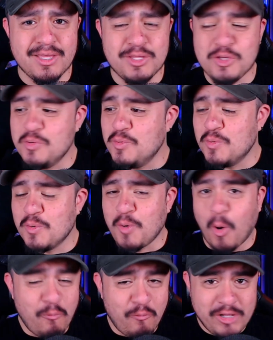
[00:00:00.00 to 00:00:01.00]
You
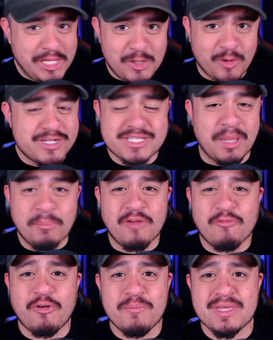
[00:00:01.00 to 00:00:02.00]
hopefully learned something
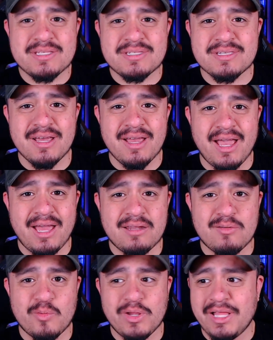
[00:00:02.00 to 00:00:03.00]
from this
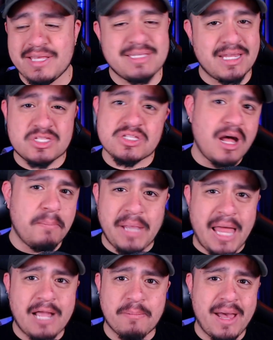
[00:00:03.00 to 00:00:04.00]
and realize that it's not
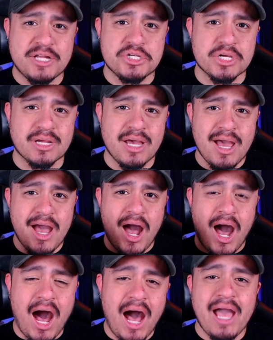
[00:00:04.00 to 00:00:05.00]
black magic.
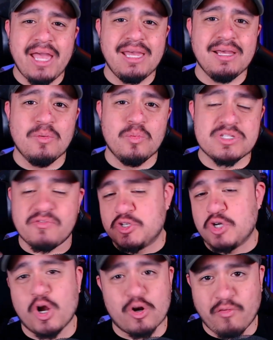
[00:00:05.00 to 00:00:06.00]
I was a
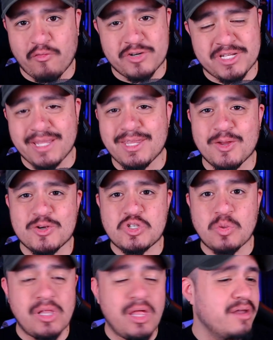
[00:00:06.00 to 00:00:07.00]
photographer for 10 years,
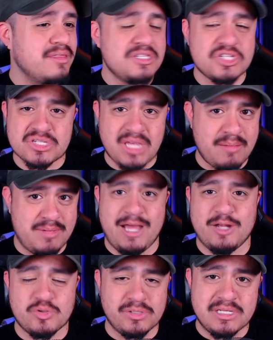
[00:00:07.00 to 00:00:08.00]
so a lot of this just came
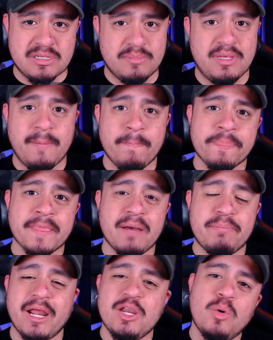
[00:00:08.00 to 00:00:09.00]
naturally to me.
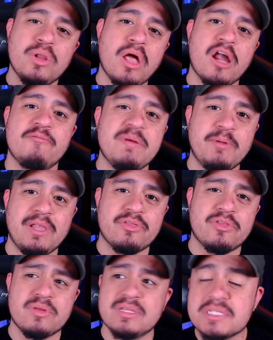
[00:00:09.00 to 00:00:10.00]
But I know a lot of people out
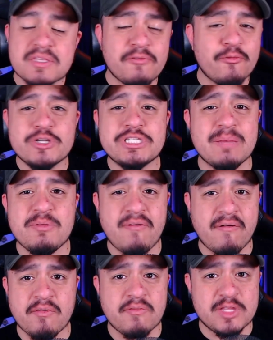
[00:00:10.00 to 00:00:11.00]
there, this is the first time you've
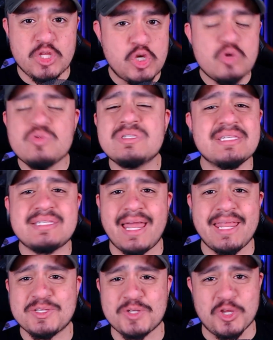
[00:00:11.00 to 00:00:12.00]
ever even used the
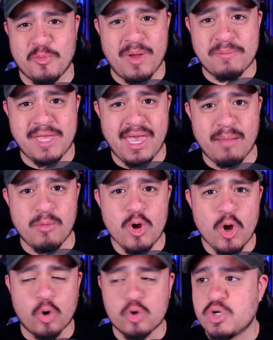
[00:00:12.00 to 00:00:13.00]
settings on your webcam
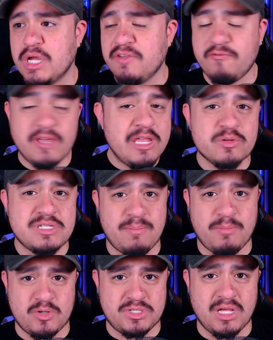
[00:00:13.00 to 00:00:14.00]
or tried to
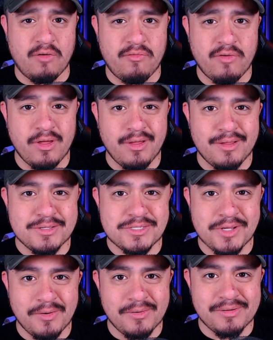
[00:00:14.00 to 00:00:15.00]
videotape yourself.
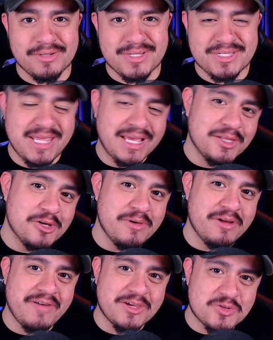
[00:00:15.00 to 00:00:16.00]
So just take a little
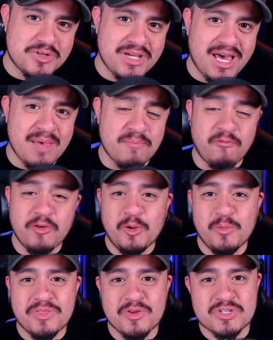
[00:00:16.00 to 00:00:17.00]
bit of extra time, fiddle
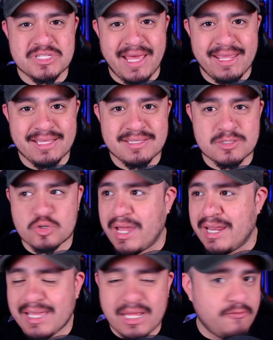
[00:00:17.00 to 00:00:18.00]
with your settings, try
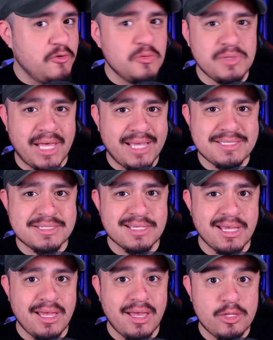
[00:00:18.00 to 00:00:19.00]
to get a few lights,
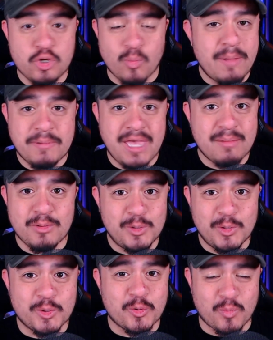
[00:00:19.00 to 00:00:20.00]
and your webcam can
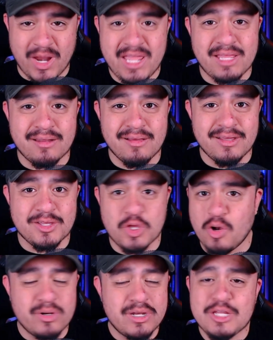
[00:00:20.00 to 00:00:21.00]
look great. You
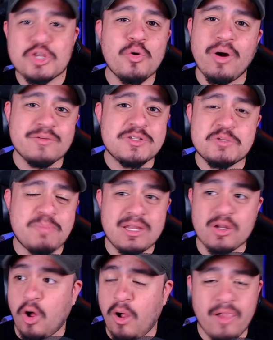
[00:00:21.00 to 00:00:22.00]
don't need to go out and
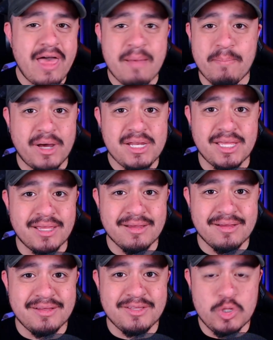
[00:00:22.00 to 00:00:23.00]
spend all that money.
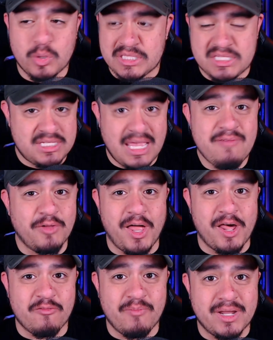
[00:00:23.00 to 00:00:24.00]
You can save a
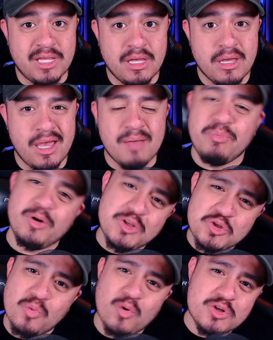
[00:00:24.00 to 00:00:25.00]
lot of money and put it
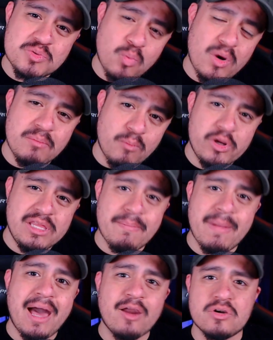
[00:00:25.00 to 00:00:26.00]
towards what really
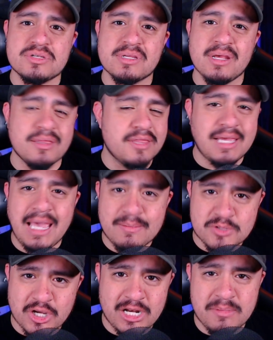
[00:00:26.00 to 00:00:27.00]
matters, the
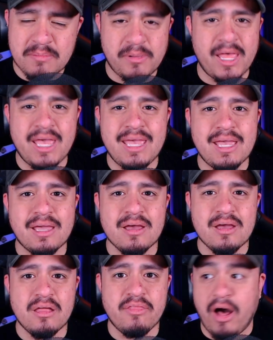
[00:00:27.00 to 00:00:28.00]
games you're going to be playing,
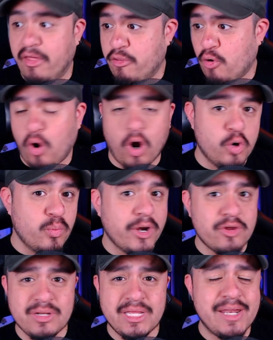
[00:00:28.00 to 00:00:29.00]
the other hardware
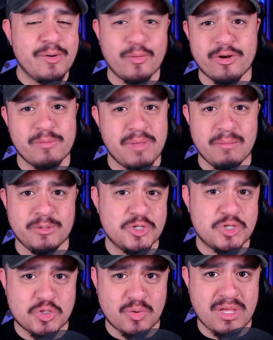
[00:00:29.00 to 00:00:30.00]
you need in order to be able to
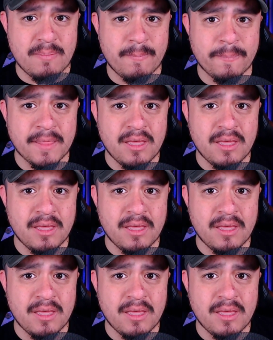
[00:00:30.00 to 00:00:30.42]
stream.